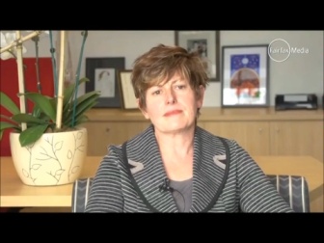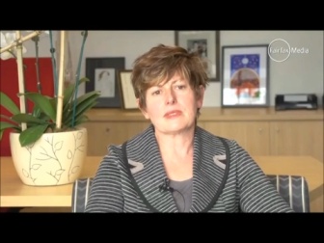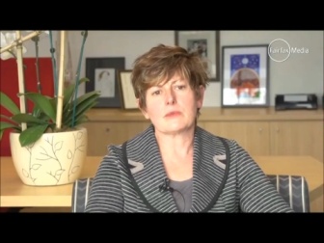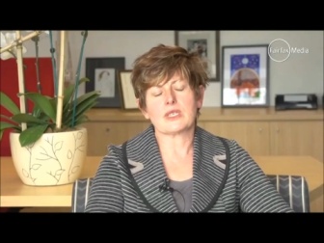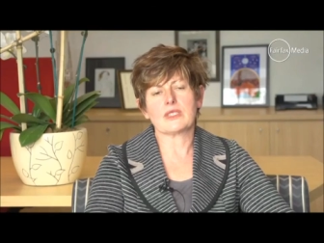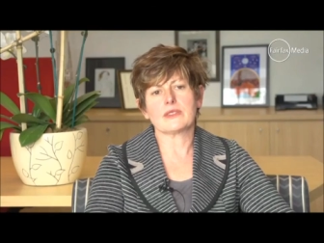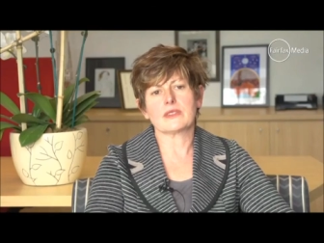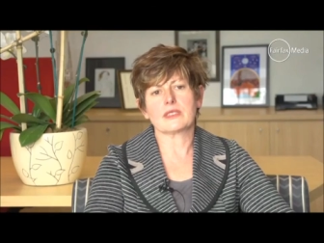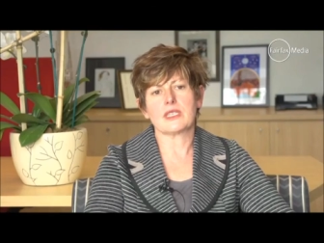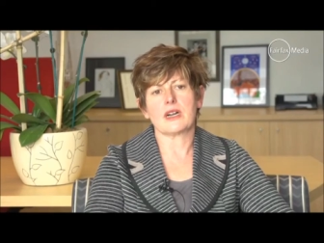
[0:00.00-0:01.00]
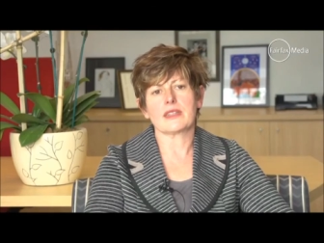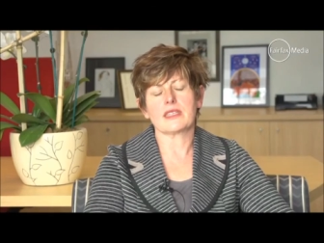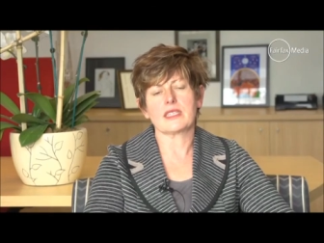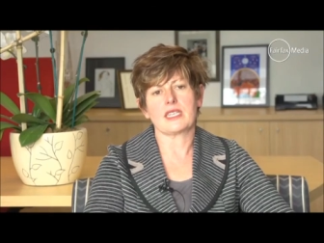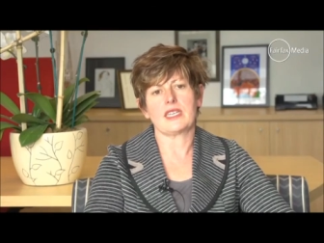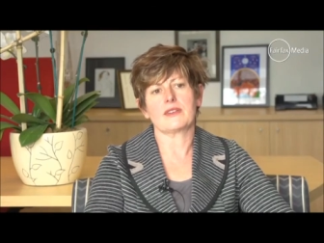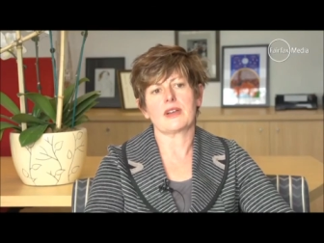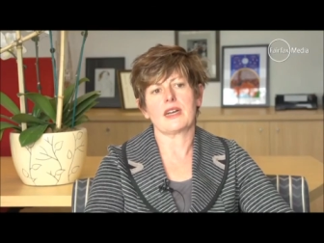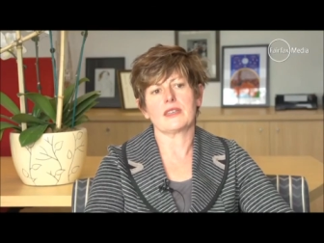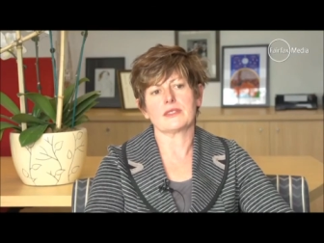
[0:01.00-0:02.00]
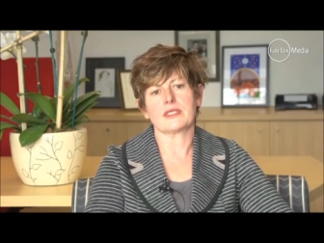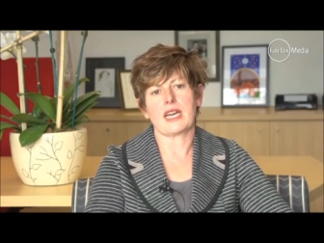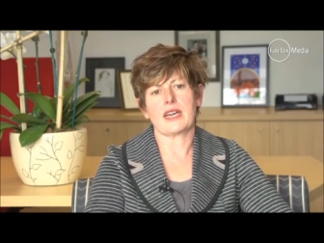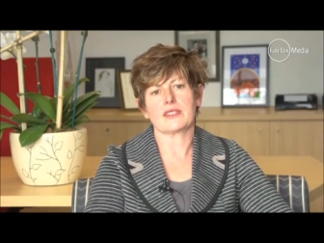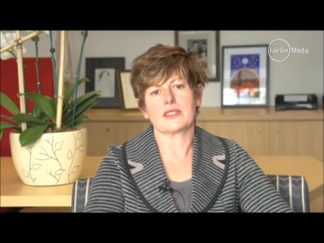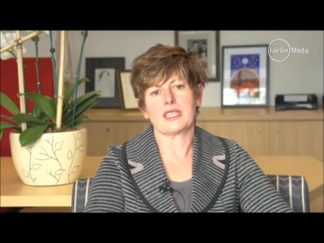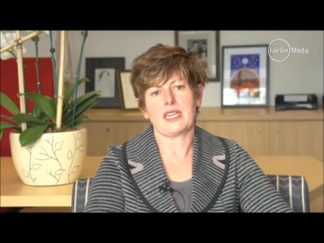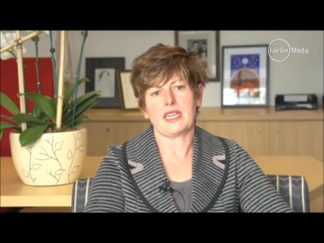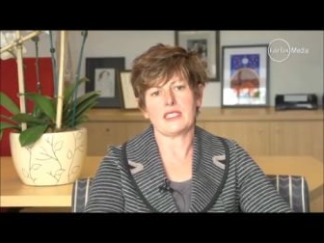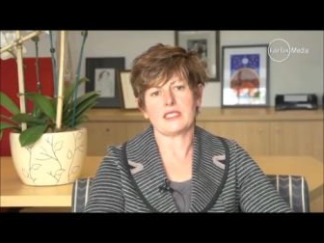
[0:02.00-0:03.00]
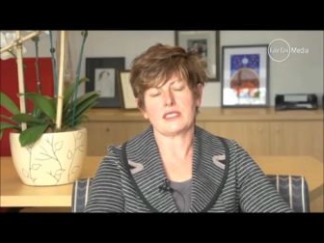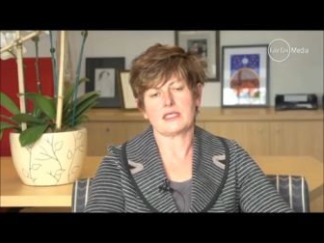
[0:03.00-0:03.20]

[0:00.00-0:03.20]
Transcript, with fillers: well, you know, I think the 10 year old nailed on the head